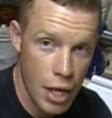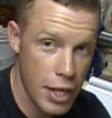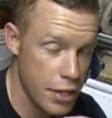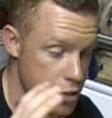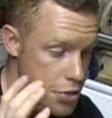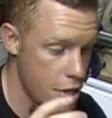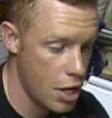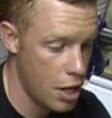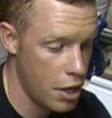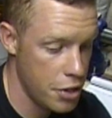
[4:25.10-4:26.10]
is
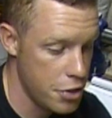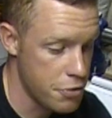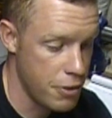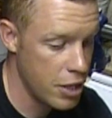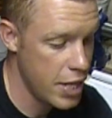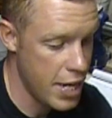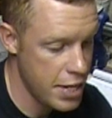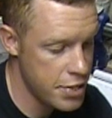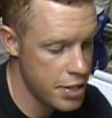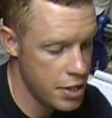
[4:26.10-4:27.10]
uh, it's very
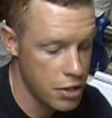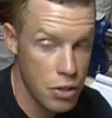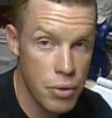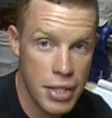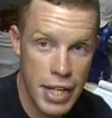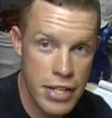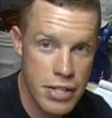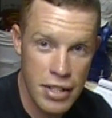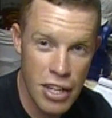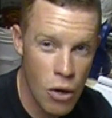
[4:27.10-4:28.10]
easy to do. It
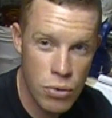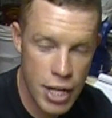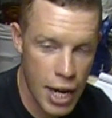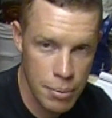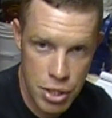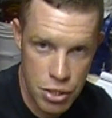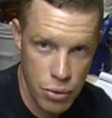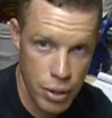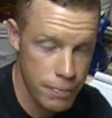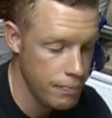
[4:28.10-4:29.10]
takes no time to
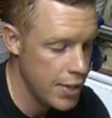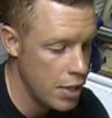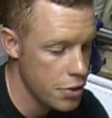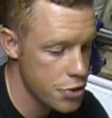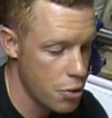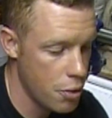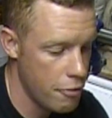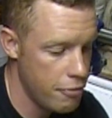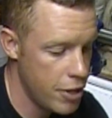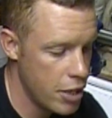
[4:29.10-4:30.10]
do it. So
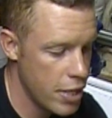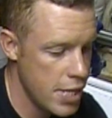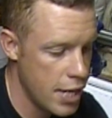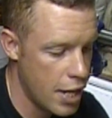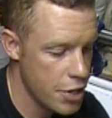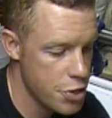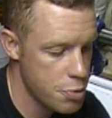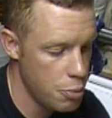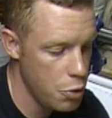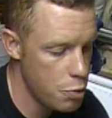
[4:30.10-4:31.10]
a very nice,
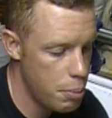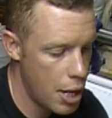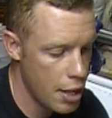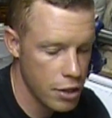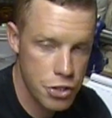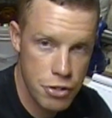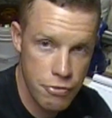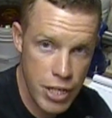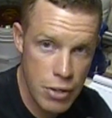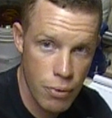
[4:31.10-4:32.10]
smooth, polished
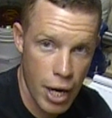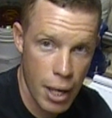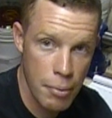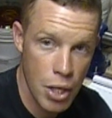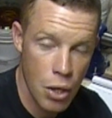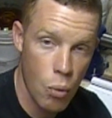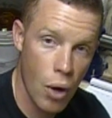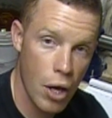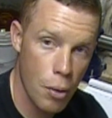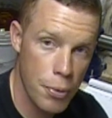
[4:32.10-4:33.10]
feed ramp
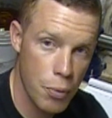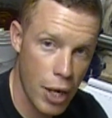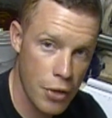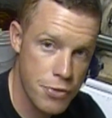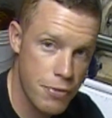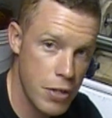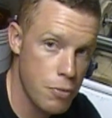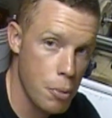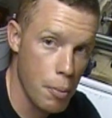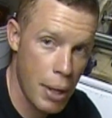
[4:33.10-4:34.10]
will help the rounds feed
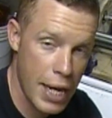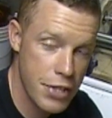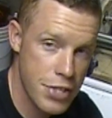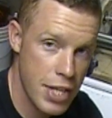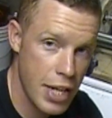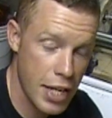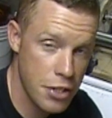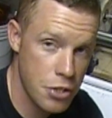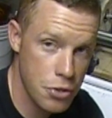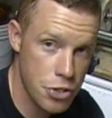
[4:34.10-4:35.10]
from your magazine
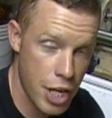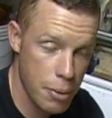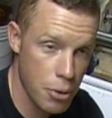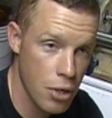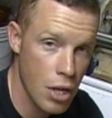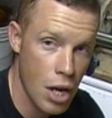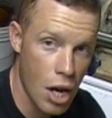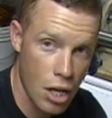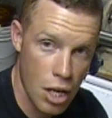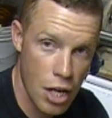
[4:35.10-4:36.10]
into your chamber
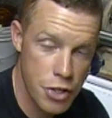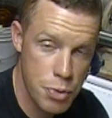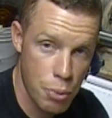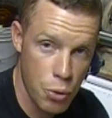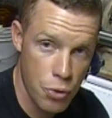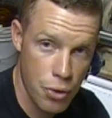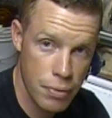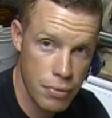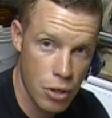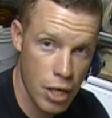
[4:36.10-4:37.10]
a lot smoother.
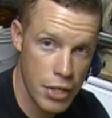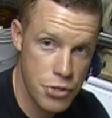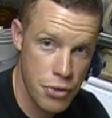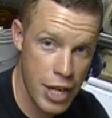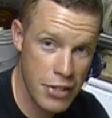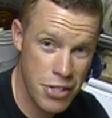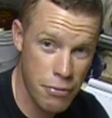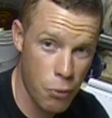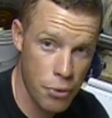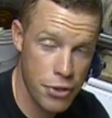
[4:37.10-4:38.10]
All right, so that's the
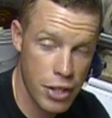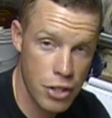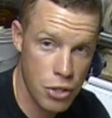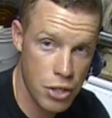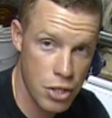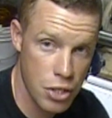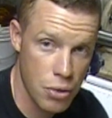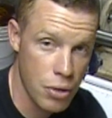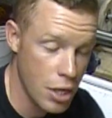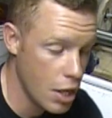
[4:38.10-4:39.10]
fourth thing that you can
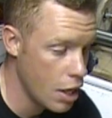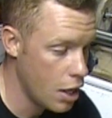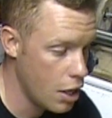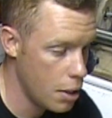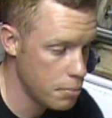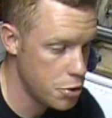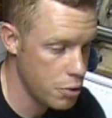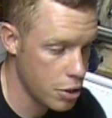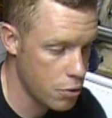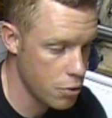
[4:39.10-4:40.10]
do um,
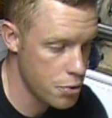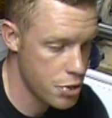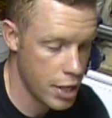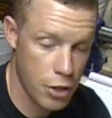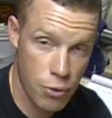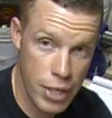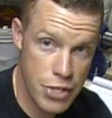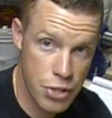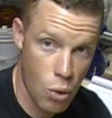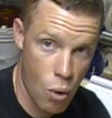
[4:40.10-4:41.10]
to increase
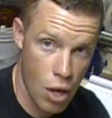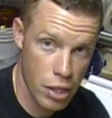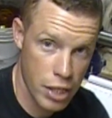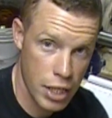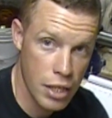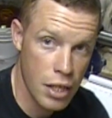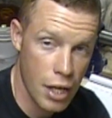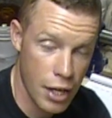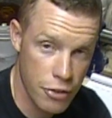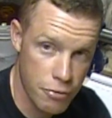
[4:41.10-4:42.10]
increase the quality
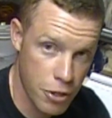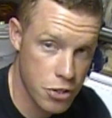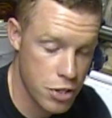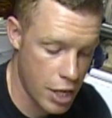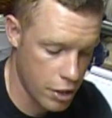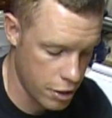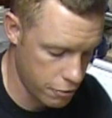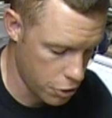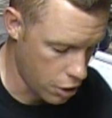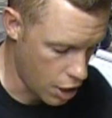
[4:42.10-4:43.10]
and the functionality
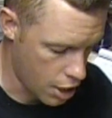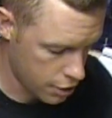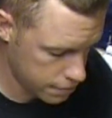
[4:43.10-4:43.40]
of your Glock.